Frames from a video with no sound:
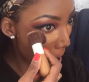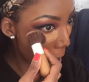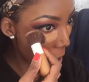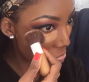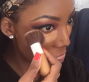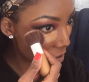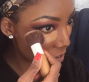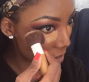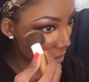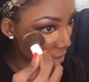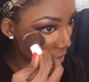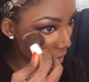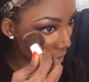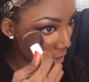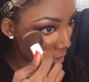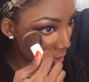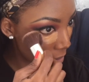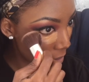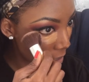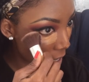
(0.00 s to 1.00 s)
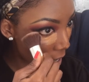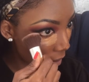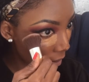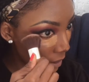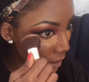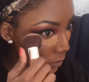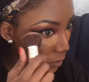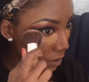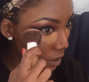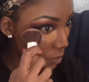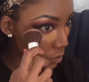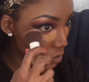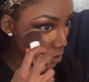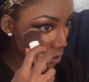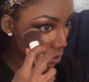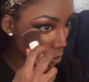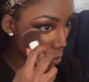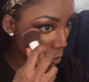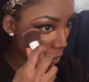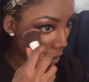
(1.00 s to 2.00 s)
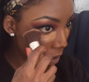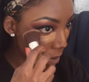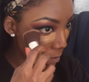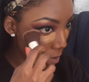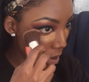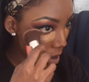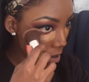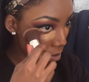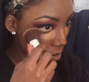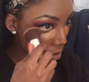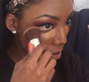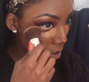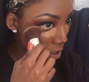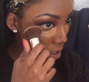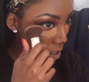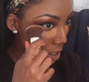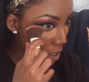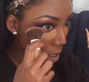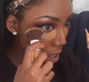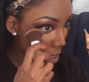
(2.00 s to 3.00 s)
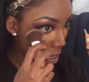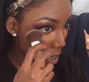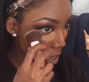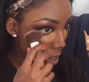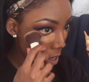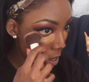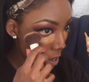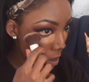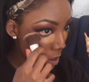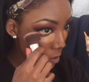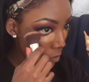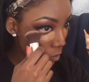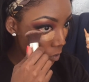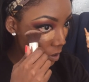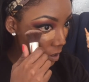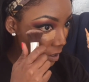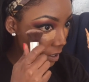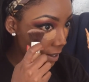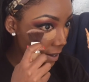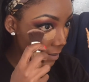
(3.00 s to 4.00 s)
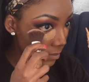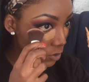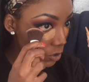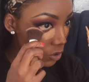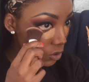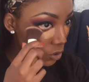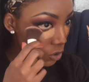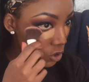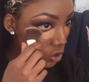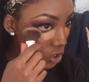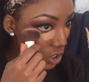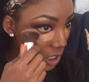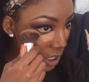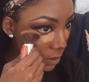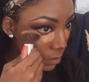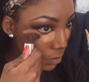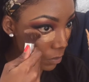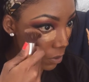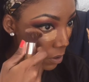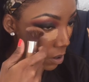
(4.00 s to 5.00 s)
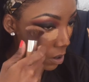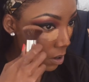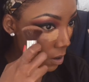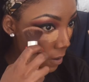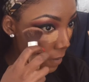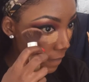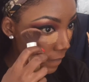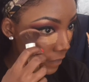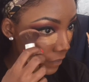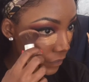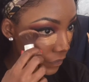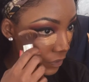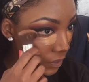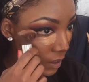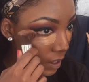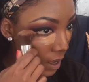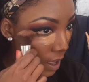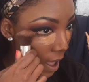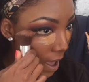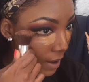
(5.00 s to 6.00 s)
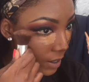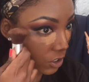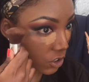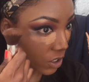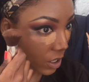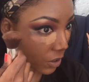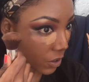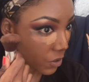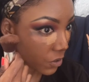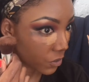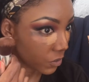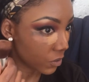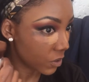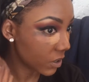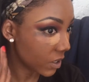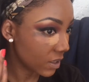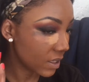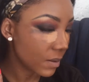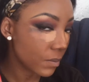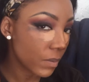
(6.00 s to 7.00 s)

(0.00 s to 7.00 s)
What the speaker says: And this is exactly what I was talking about when it comes to cheap eyeshadow. Look at